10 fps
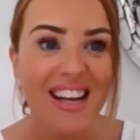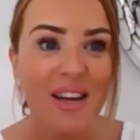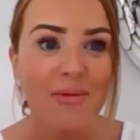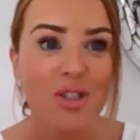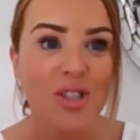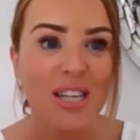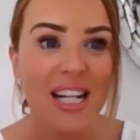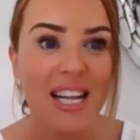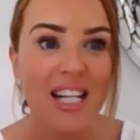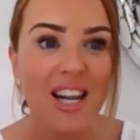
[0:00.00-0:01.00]
And I'm just going to
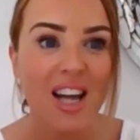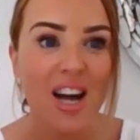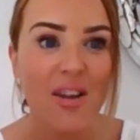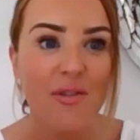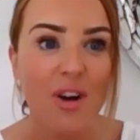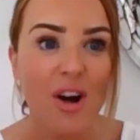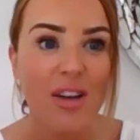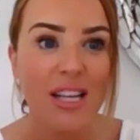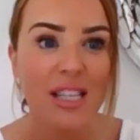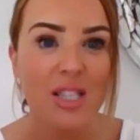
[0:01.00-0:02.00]
click live
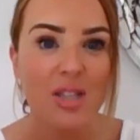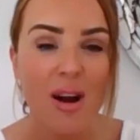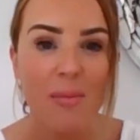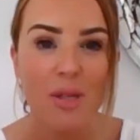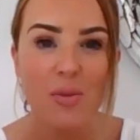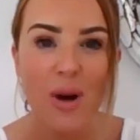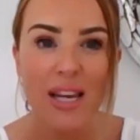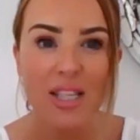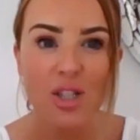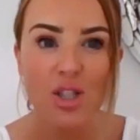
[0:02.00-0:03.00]
on Instagram as
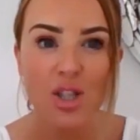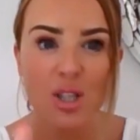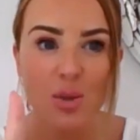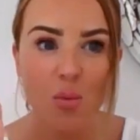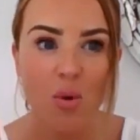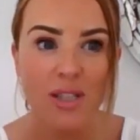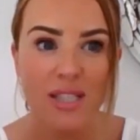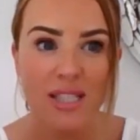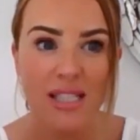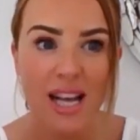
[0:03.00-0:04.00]
well in just 1
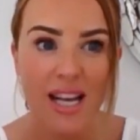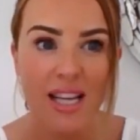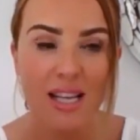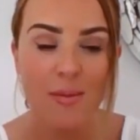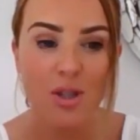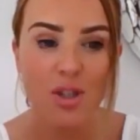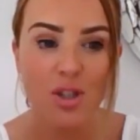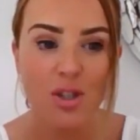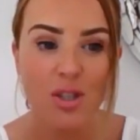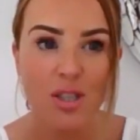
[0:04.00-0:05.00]
second. Let me
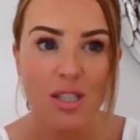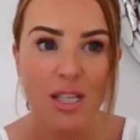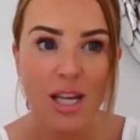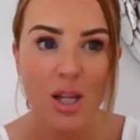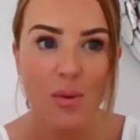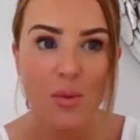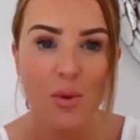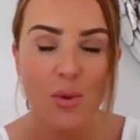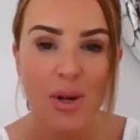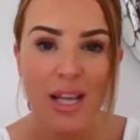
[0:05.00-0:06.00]
just tag you
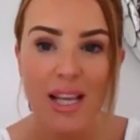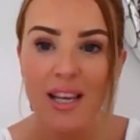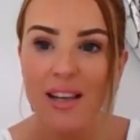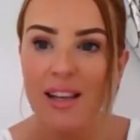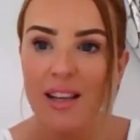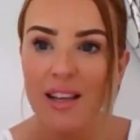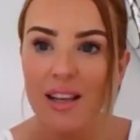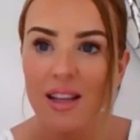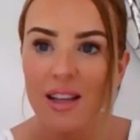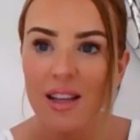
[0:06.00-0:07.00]
all in.
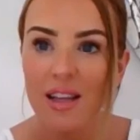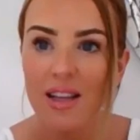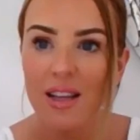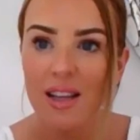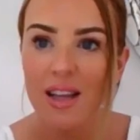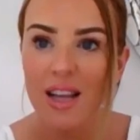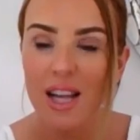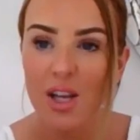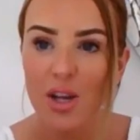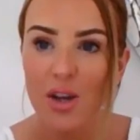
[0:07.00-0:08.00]

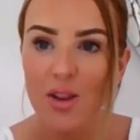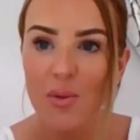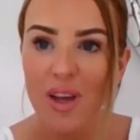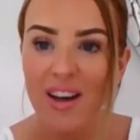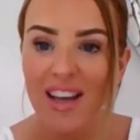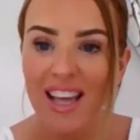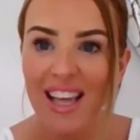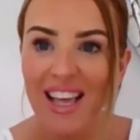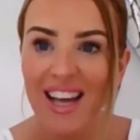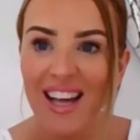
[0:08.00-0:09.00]
Let you know that we are
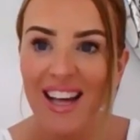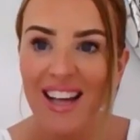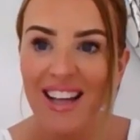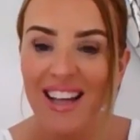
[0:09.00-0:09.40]
here.